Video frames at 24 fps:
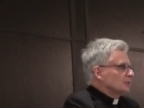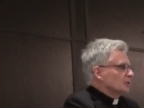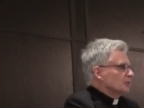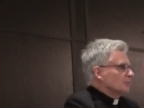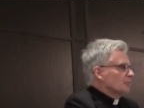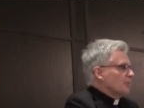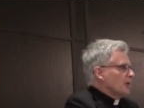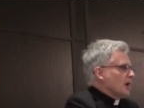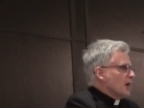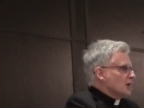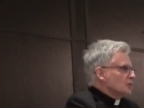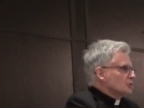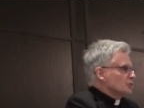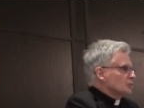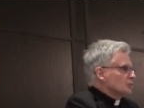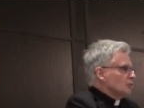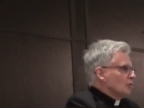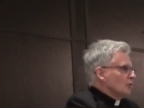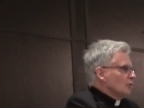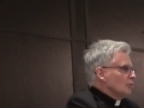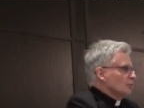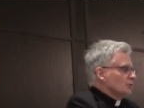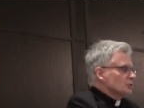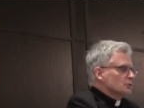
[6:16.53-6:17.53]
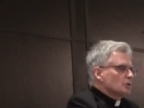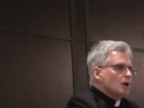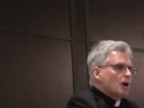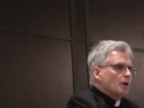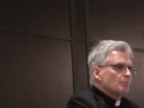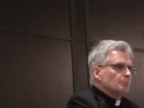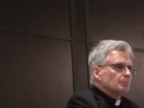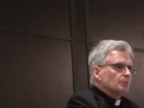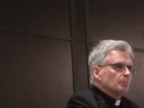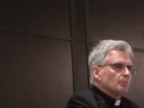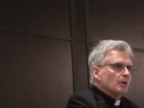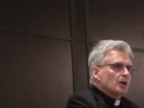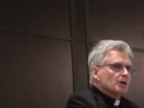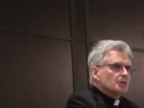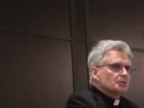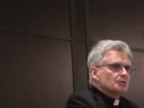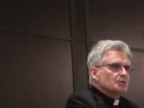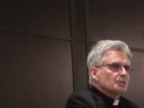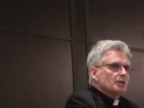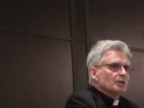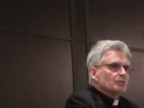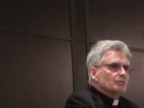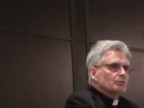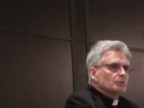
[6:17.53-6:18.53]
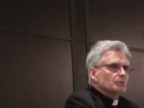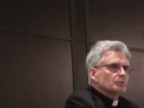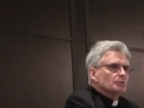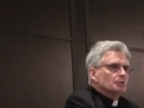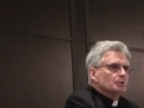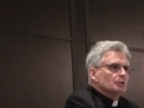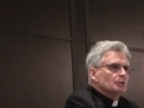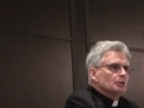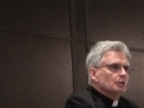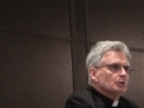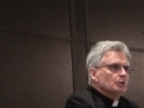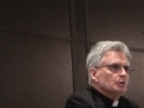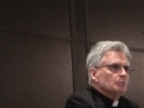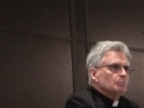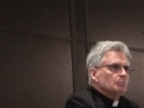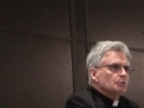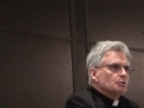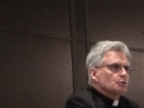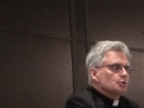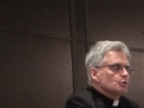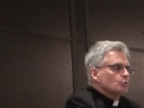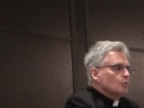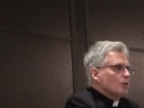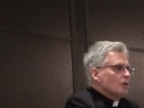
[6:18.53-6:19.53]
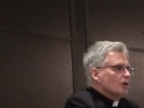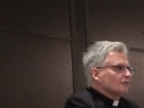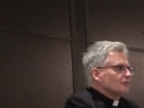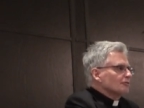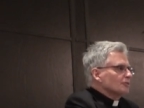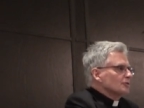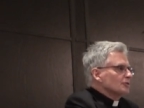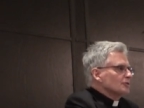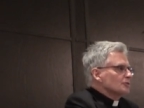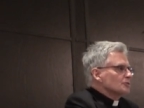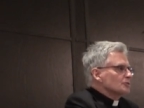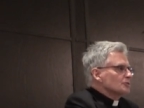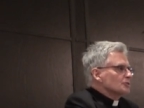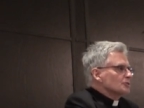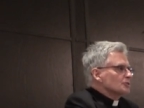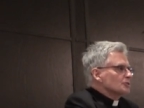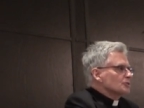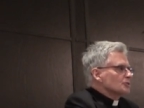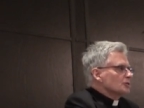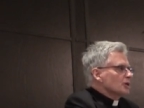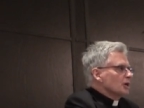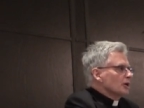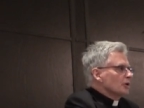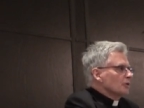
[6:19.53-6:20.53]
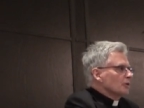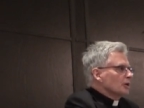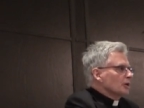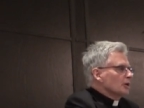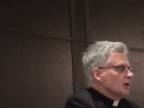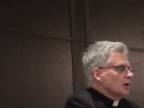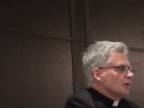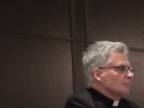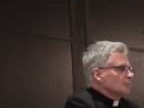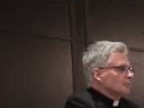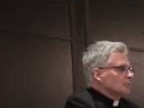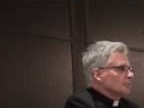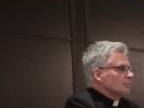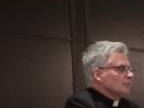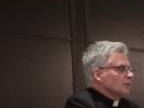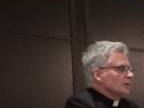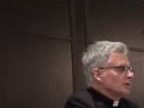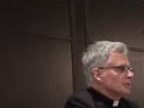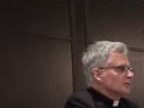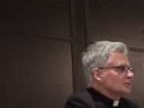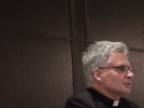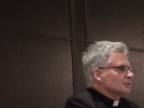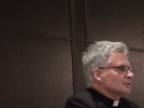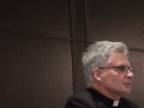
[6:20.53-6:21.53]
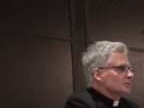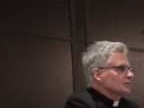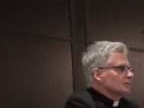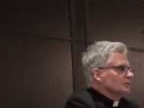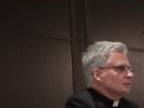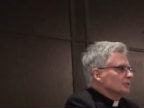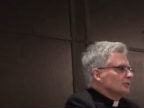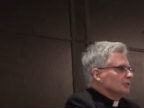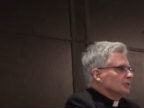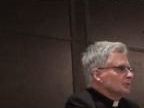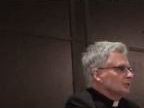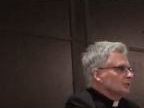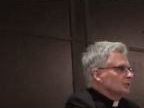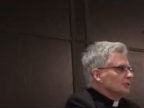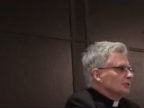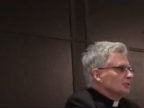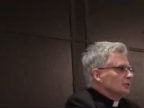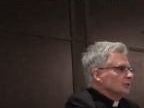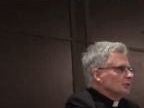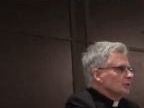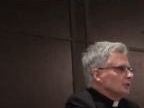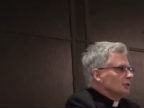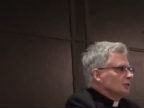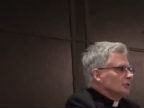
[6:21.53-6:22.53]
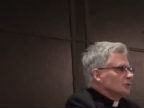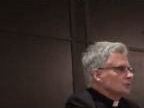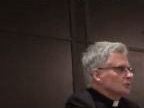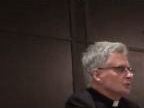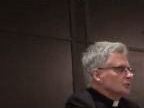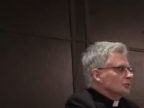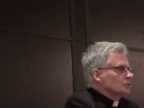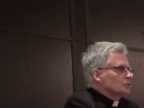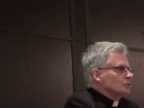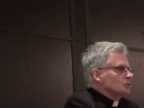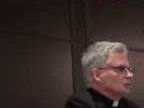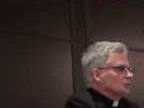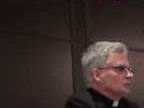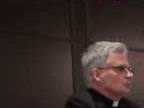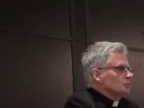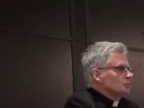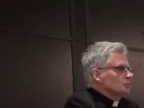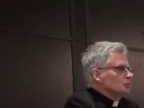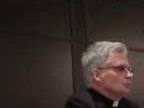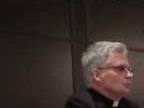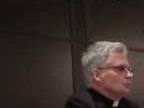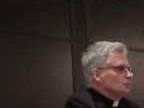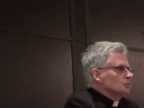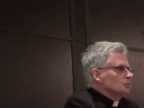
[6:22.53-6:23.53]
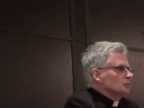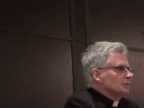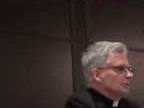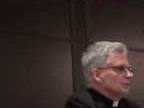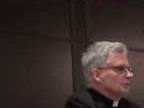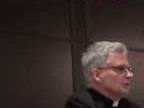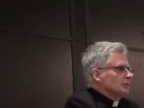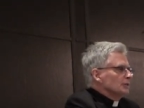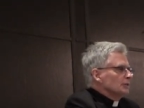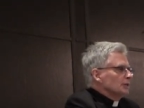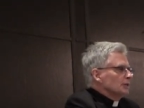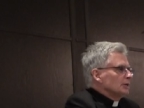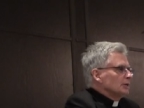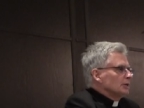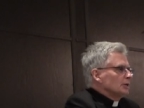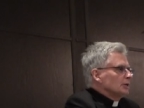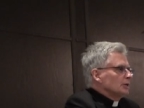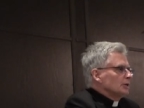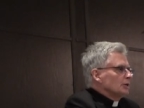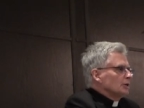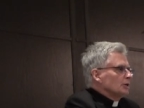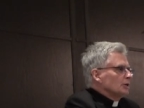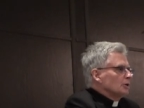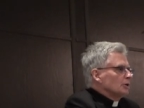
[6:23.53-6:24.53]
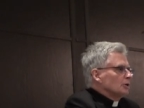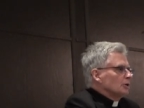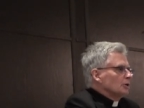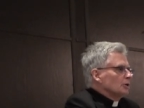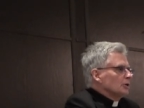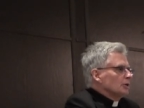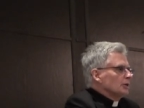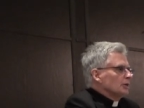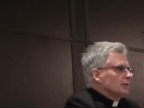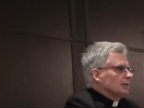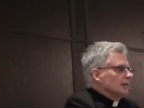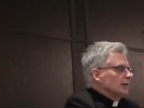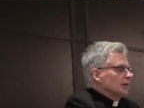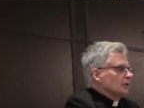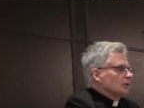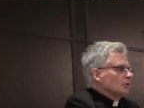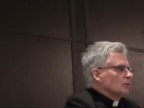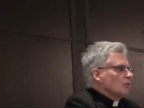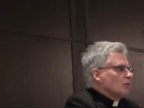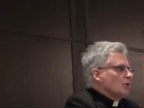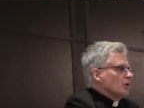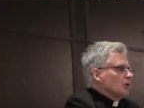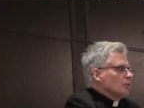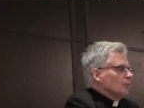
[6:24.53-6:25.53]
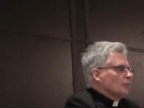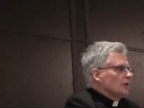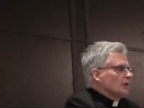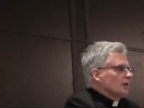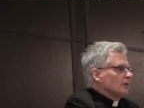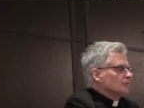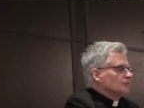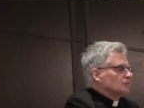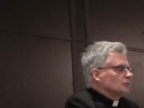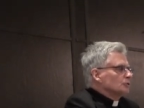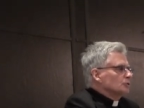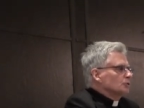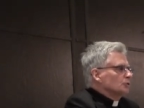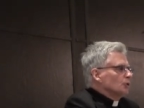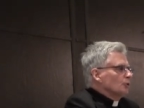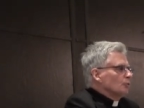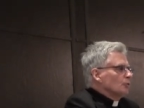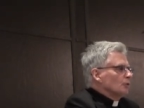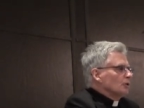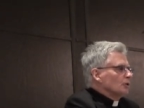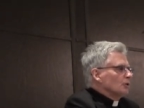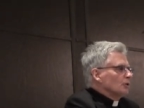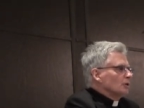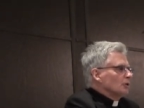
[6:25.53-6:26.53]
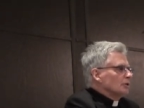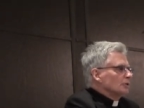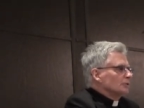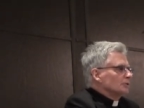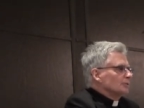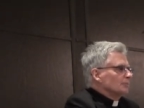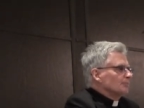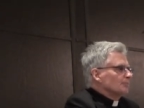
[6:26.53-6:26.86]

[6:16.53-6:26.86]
Compassion always, compromise never. But too often there's a desire to compromise. To get along, we have to go along.